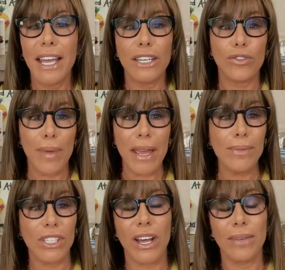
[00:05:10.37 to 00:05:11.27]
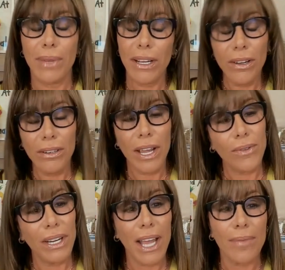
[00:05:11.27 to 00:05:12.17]
and it's from Amazon. I'm like, oh, okay,
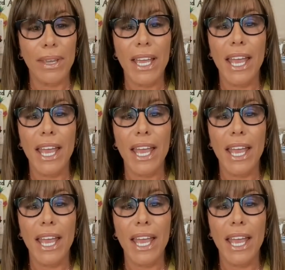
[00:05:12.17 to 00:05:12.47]
what do you get me?